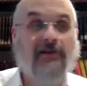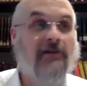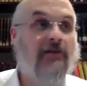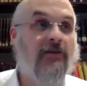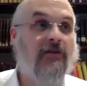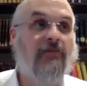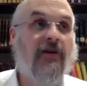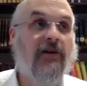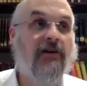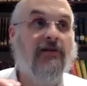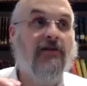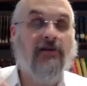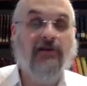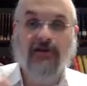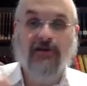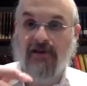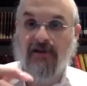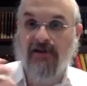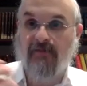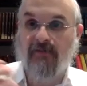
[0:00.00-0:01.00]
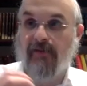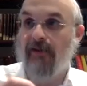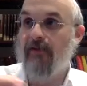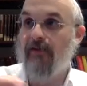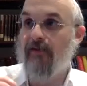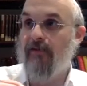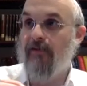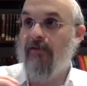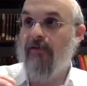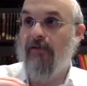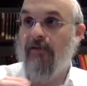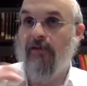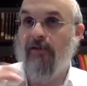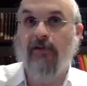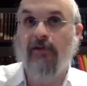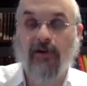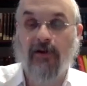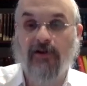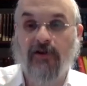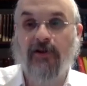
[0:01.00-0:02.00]
Siddur because it's built
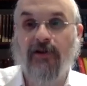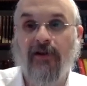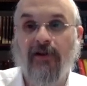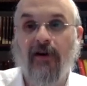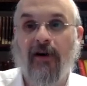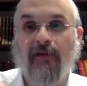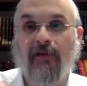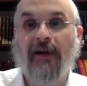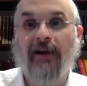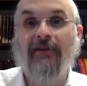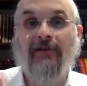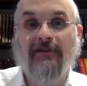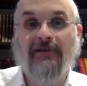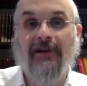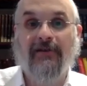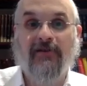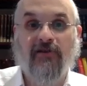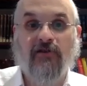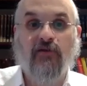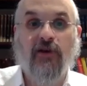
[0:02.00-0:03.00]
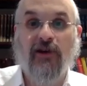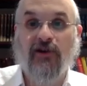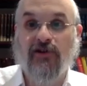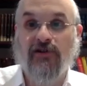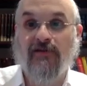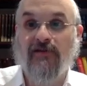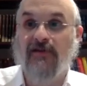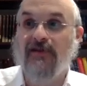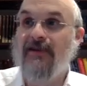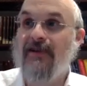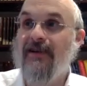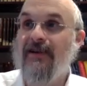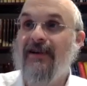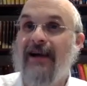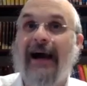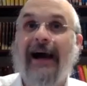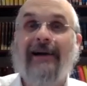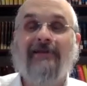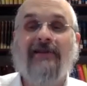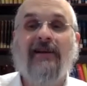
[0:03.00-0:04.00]
largely on the Arizal's instructions
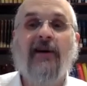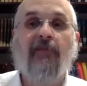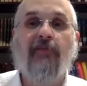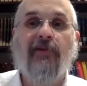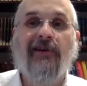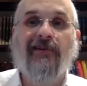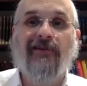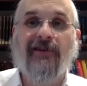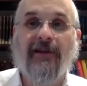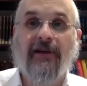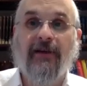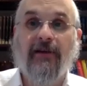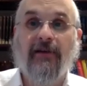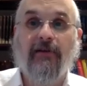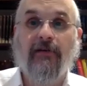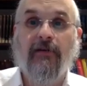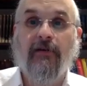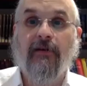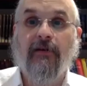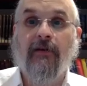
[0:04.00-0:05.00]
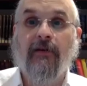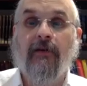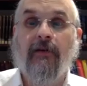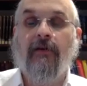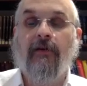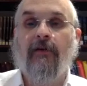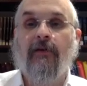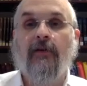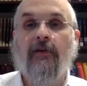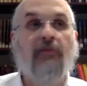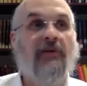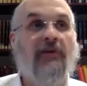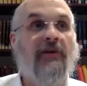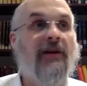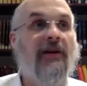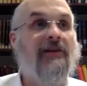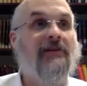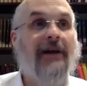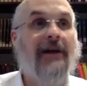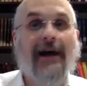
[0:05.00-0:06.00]
as they appear in the
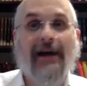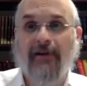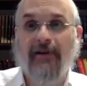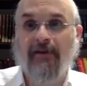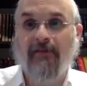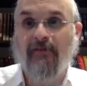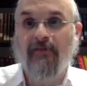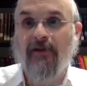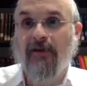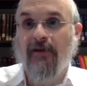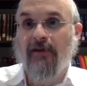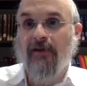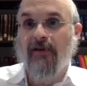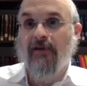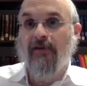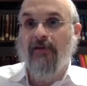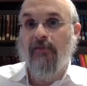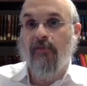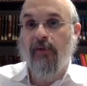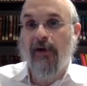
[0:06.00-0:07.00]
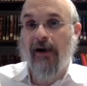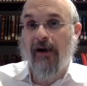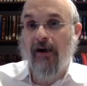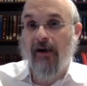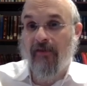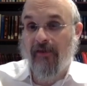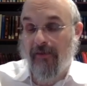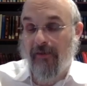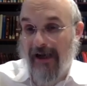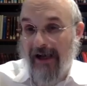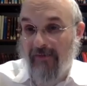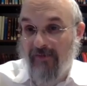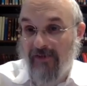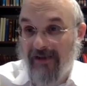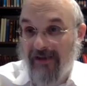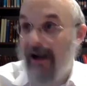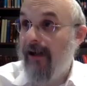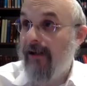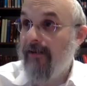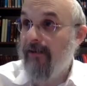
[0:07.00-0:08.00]
Pri Eitz Chaim of Rav Chaim
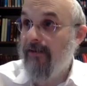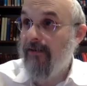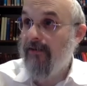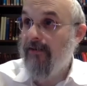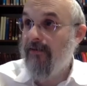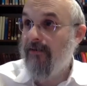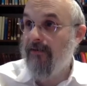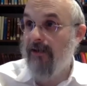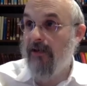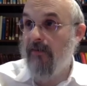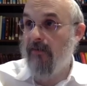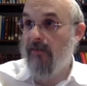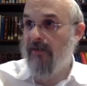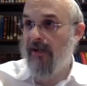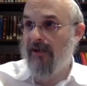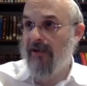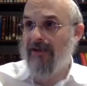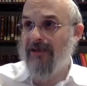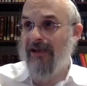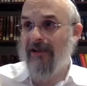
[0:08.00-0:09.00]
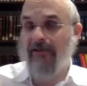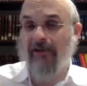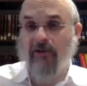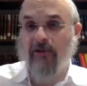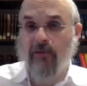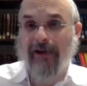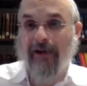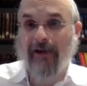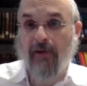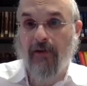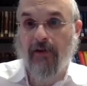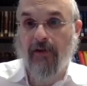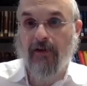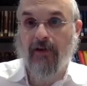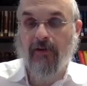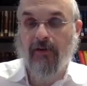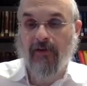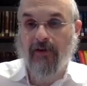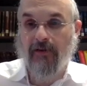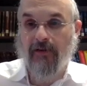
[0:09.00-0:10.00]
Vital. Right? The Arizal didn't write anything.
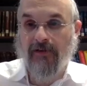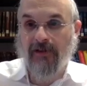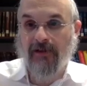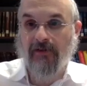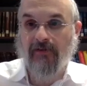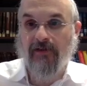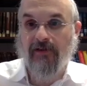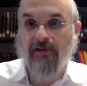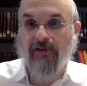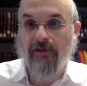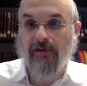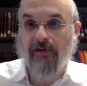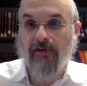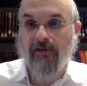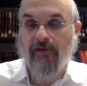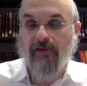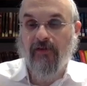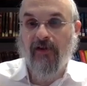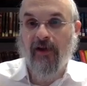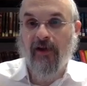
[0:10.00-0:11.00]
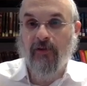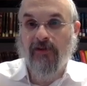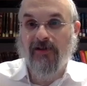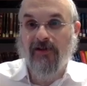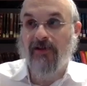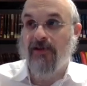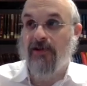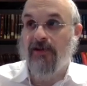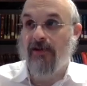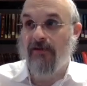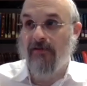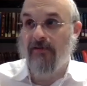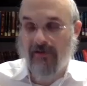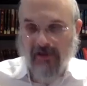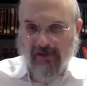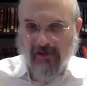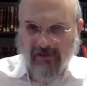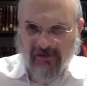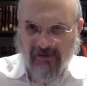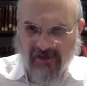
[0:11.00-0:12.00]
The Arizal lived in the 1500s
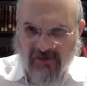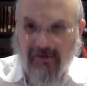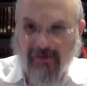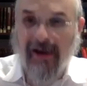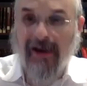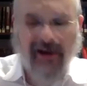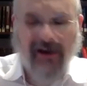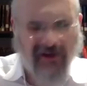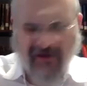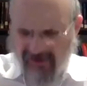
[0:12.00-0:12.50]
in Spain,